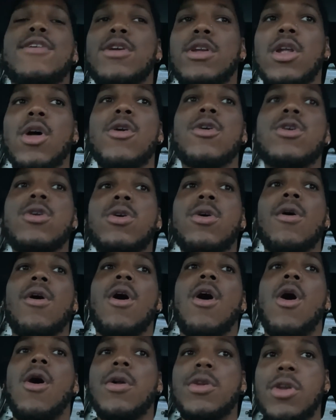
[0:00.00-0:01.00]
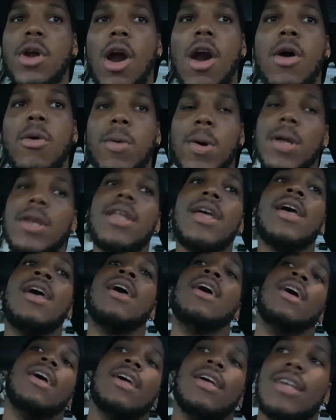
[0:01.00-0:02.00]
you're local on Darwin,
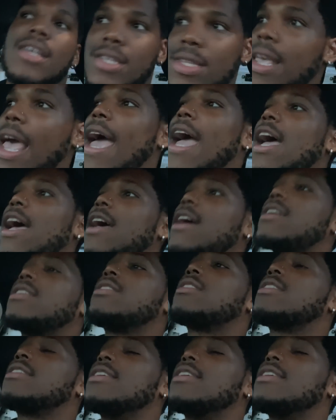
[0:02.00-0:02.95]
is ass.